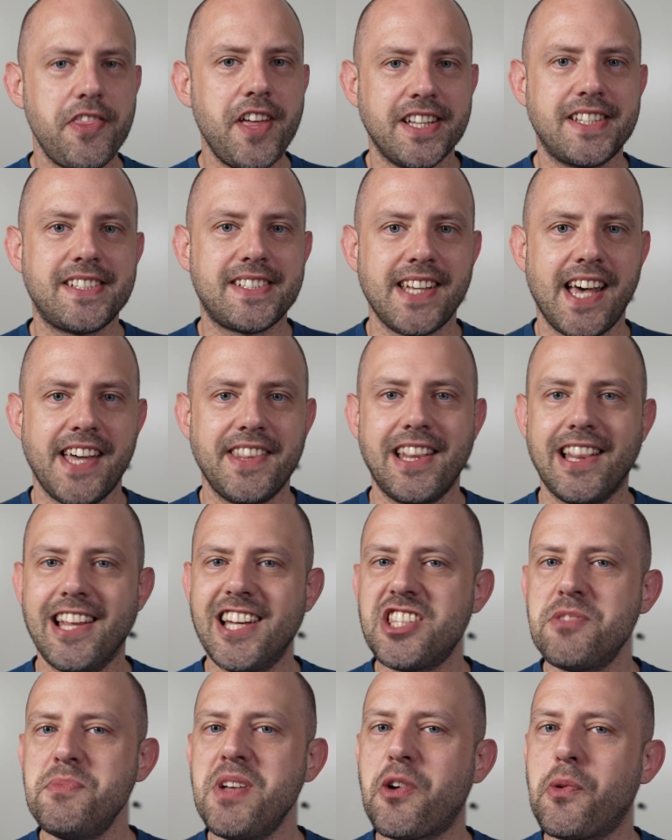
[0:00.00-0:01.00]
that said,
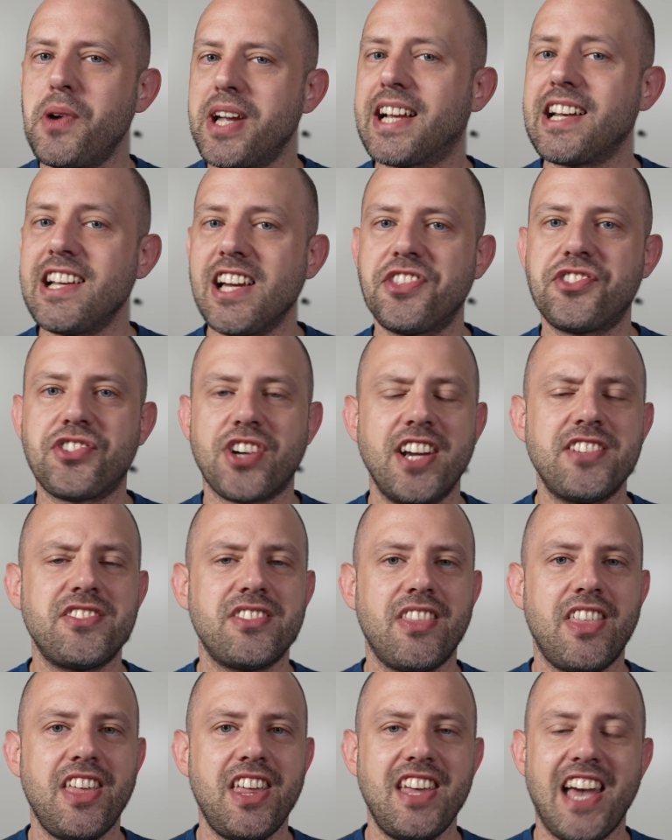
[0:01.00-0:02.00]
let me quickly address
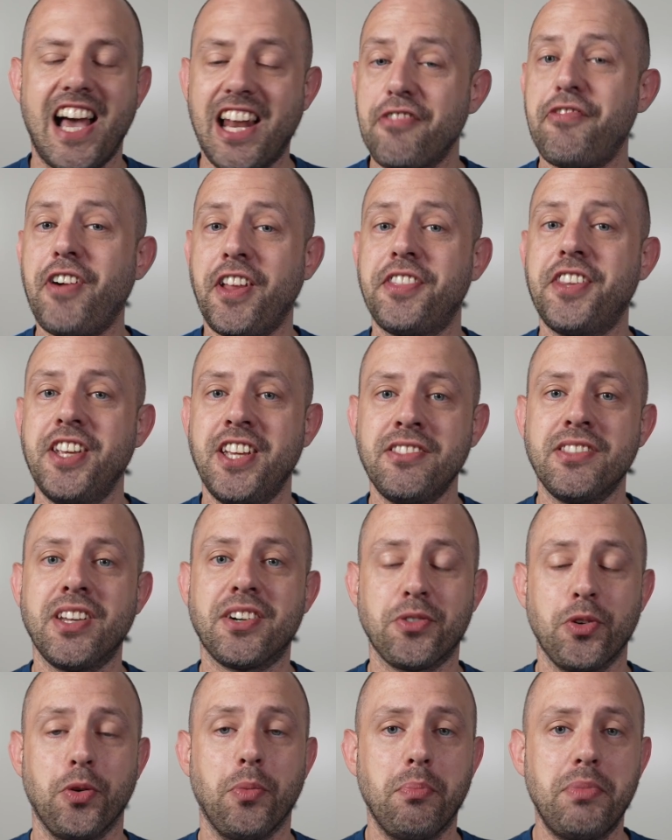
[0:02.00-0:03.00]
the elephant in
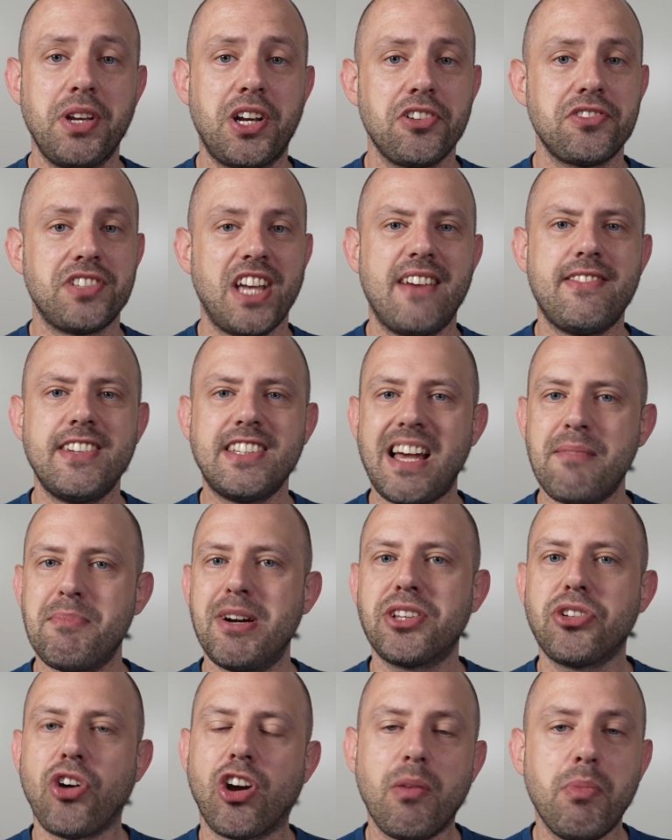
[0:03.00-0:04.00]
the room, because every time
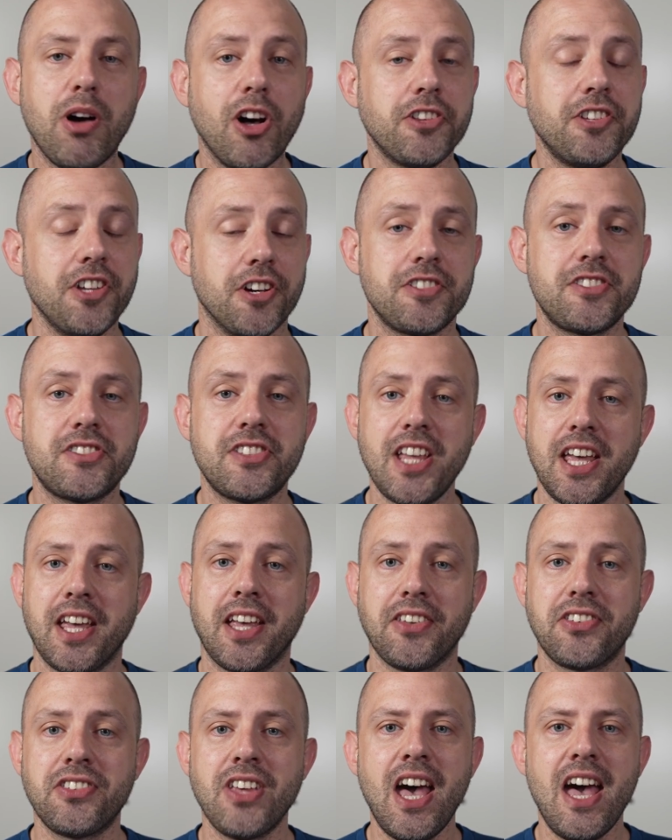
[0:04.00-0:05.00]
I talk about those
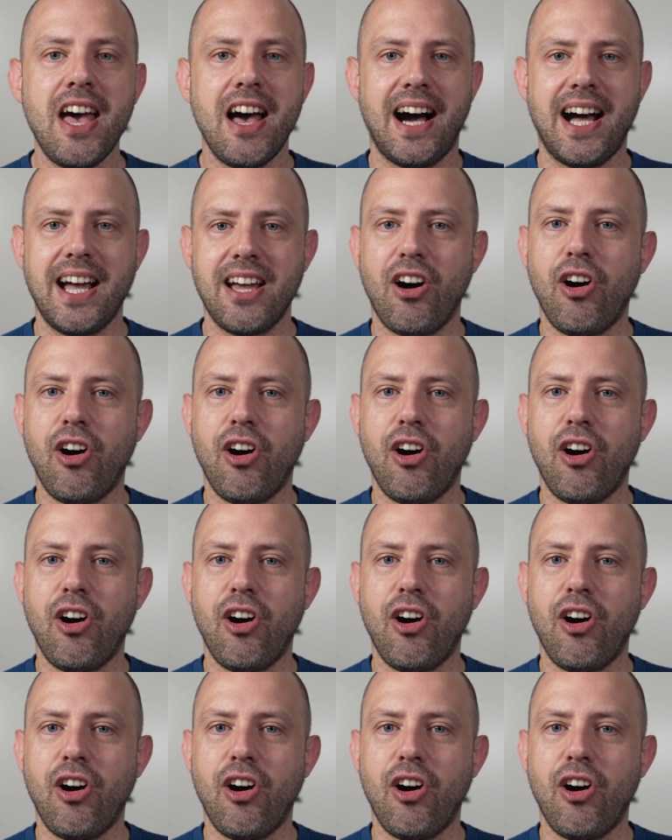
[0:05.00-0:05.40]
things, I